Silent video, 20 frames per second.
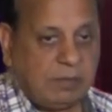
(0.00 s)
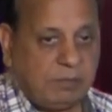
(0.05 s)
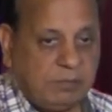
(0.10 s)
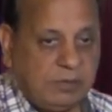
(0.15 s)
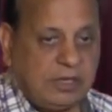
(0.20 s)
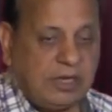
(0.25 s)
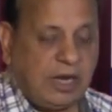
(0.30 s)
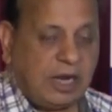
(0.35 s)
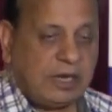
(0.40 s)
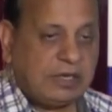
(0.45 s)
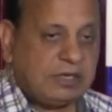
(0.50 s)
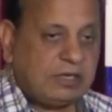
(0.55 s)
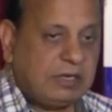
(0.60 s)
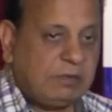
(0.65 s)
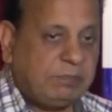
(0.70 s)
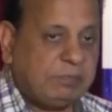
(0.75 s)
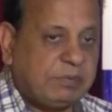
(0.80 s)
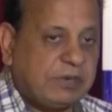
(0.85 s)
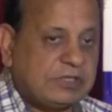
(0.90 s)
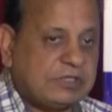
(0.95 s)
mean
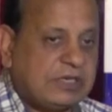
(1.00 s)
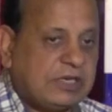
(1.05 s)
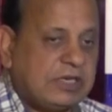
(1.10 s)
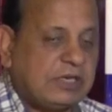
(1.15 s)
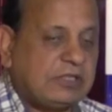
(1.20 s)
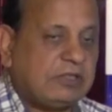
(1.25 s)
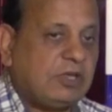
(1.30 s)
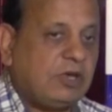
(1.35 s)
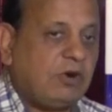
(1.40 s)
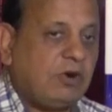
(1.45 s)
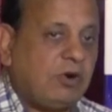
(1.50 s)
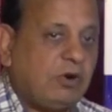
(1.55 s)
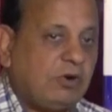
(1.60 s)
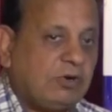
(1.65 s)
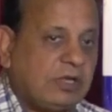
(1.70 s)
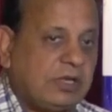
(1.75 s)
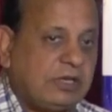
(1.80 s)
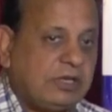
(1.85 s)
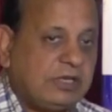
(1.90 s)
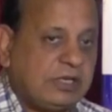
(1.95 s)
arterial pressure in the
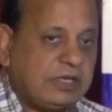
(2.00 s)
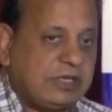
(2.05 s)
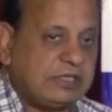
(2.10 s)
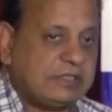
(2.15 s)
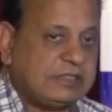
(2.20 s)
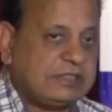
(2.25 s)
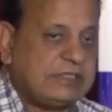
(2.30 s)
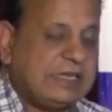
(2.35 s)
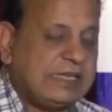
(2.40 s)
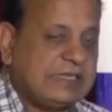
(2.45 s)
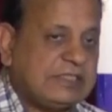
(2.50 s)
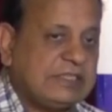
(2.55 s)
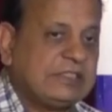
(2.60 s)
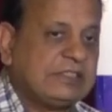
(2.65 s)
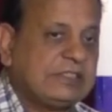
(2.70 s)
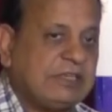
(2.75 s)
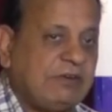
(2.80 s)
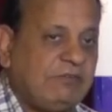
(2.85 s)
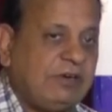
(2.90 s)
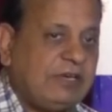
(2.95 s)
aorta decreases less than
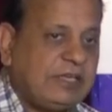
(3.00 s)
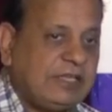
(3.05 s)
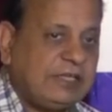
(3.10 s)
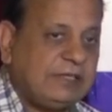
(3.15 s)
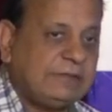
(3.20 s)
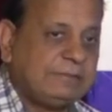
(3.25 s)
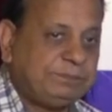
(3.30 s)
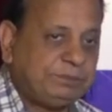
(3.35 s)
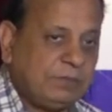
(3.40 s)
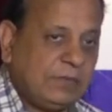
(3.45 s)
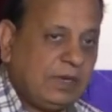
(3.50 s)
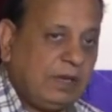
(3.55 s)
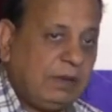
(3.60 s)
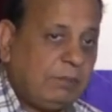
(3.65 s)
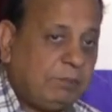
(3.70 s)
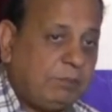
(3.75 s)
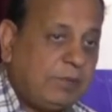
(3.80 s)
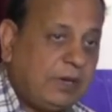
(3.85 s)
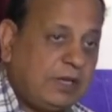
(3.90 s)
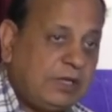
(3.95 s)
70,
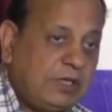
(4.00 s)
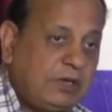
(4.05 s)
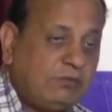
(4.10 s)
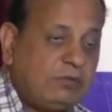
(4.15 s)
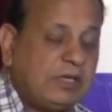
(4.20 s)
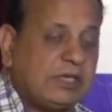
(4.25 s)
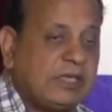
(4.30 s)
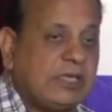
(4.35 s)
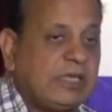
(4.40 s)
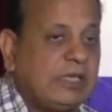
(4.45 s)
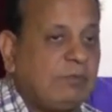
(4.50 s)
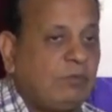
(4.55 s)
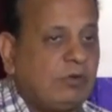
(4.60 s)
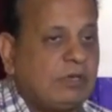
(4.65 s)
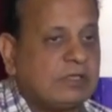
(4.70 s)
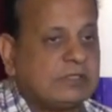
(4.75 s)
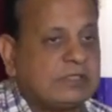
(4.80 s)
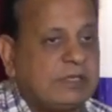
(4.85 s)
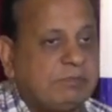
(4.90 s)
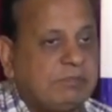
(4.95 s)
many of the
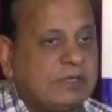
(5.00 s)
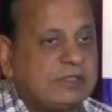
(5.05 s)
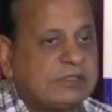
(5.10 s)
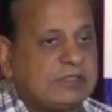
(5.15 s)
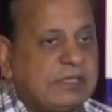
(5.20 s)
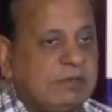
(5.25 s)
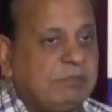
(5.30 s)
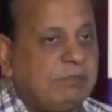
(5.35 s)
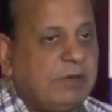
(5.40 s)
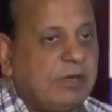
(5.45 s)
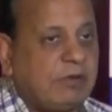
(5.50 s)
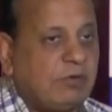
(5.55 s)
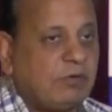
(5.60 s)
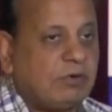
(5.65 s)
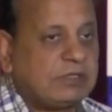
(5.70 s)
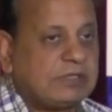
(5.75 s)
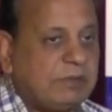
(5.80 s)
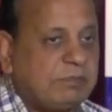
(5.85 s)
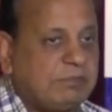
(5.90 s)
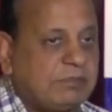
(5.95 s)
chemoreceptors and
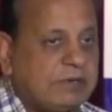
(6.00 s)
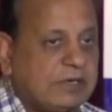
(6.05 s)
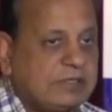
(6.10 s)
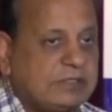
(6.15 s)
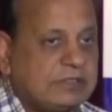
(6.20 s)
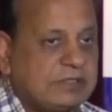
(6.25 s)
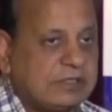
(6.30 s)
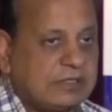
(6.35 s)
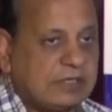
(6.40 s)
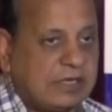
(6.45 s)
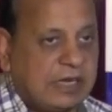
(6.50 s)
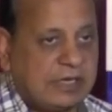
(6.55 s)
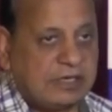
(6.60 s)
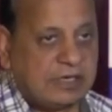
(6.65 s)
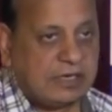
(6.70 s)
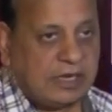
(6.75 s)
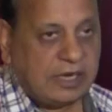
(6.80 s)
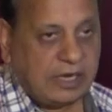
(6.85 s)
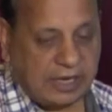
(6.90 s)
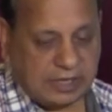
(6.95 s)
baroreceptors
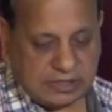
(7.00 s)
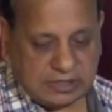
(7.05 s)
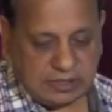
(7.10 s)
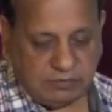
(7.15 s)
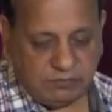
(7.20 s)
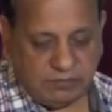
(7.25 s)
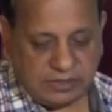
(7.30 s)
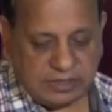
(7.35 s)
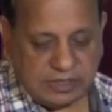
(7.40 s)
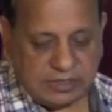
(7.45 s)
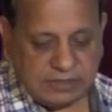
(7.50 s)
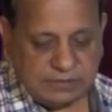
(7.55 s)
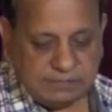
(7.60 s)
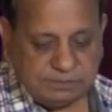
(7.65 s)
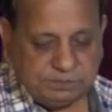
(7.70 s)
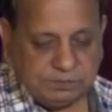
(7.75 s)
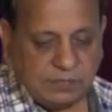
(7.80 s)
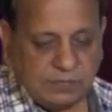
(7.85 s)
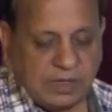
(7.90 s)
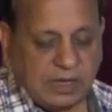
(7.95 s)
get activated,
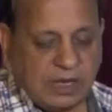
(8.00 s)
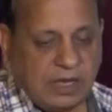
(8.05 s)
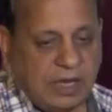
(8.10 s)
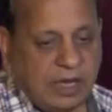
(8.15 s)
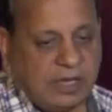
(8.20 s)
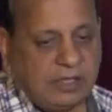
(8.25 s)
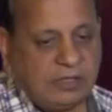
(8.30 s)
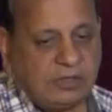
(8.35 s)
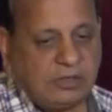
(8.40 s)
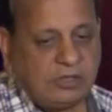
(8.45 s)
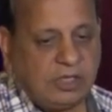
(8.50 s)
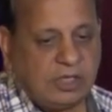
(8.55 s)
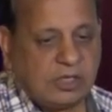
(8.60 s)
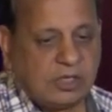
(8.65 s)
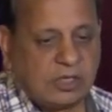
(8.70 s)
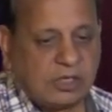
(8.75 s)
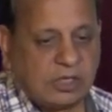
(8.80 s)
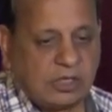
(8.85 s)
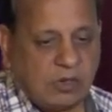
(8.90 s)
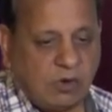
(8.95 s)
and they
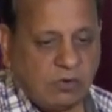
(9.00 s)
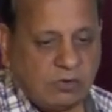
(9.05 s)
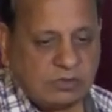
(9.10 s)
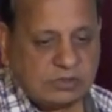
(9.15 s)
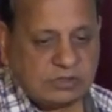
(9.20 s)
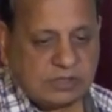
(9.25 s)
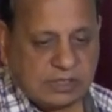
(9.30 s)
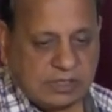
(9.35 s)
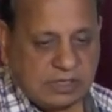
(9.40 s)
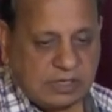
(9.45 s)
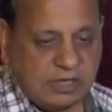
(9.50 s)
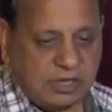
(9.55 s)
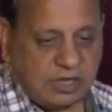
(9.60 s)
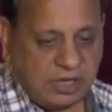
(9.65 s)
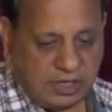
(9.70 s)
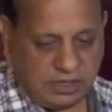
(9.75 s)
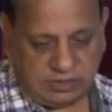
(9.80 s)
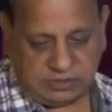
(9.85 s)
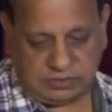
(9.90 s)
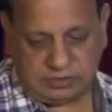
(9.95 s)
cause a
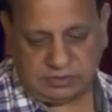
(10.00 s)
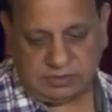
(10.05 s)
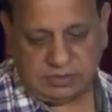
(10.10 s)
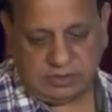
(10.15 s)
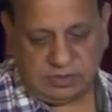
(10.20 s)
great